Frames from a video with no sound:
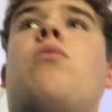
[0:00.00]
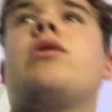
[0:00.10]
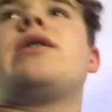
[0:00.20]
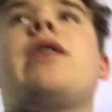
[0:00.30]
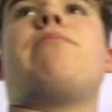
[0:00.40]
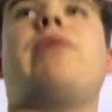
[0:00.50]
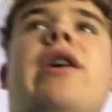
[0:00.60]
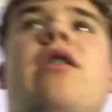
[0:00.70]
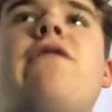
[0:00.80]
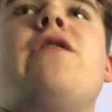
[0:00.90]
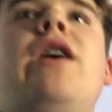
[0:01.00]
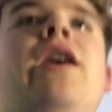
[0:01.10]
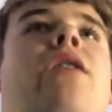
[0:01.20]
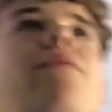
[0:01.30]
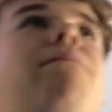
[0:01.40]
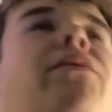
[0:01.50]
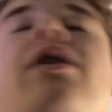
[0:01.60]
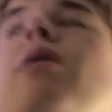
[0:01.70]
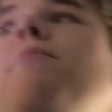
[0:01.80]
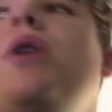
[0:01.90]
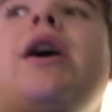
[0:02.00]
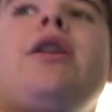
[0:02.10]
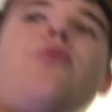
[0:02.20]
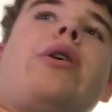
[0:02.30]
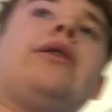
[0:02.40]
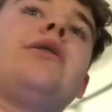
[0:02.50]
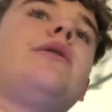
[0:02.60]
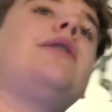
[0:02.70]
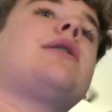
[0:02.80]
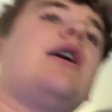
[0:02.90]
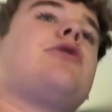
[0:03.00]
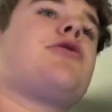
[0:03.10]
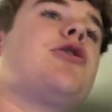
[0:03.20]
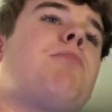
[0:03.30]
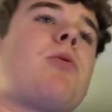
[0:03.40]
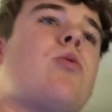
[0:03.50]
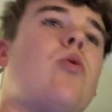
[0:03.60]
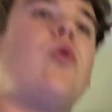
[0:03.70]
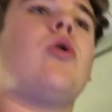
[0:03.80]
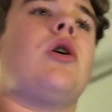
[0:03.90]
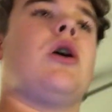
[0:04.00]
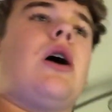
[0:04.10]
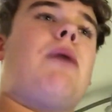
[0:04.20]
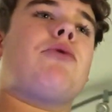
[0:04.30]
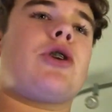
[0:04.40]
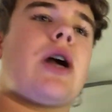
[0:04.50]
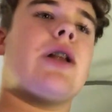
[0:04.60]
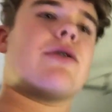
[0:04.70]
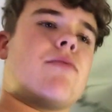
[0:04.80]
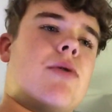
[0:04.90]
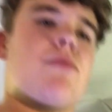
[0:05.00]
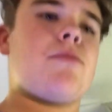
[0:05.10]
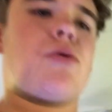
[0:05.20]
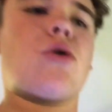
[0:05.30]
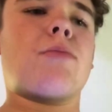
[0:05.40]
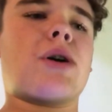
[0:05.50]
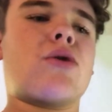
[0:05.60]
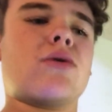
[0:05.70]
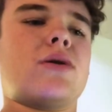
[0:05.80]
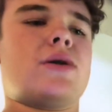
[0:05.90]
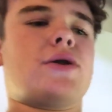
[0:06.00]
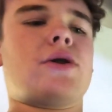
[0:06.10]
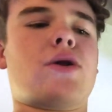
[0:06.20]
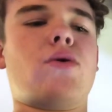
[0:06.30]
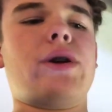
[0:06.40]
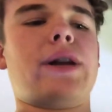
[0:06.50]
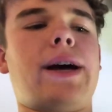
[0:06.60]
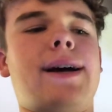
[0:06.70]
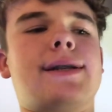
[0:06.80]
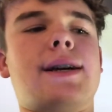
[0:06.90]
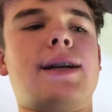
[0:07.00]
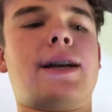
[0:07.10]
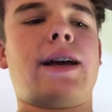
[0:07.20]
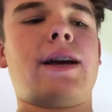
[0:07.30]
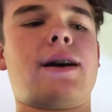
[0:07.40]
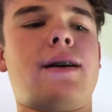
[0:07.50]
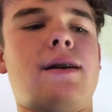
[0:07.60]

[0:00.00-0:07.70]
once they get big enough to eat them. But anyways, these guys are super cool. I'm gonna pull them out. They're going in the hexagon tank.